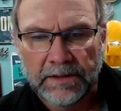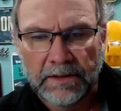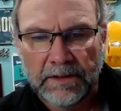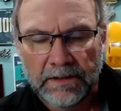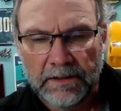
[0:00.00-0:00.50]

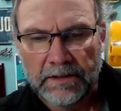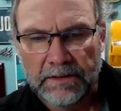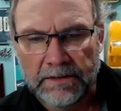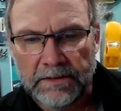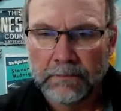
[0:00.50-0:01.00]

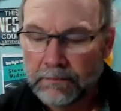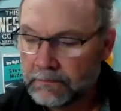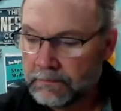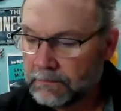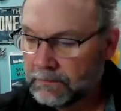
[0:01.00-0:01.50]

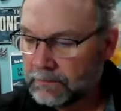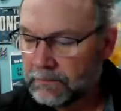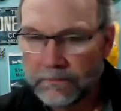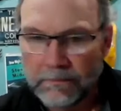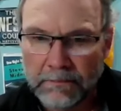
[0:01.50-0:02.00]

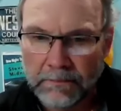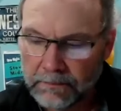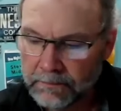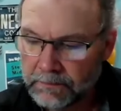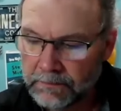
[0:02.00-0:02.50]

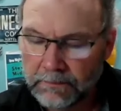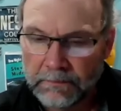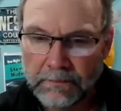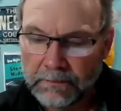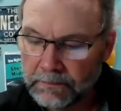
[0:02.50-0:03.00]

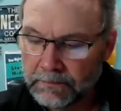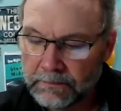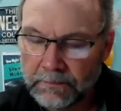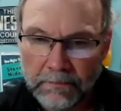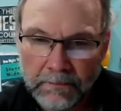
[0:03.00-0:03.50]

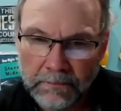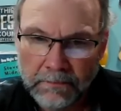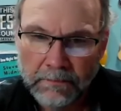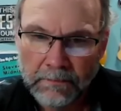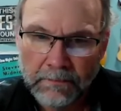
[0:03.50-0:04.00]

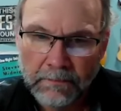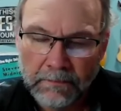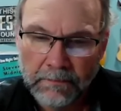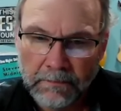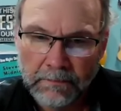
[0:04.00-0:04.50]
(not speaking)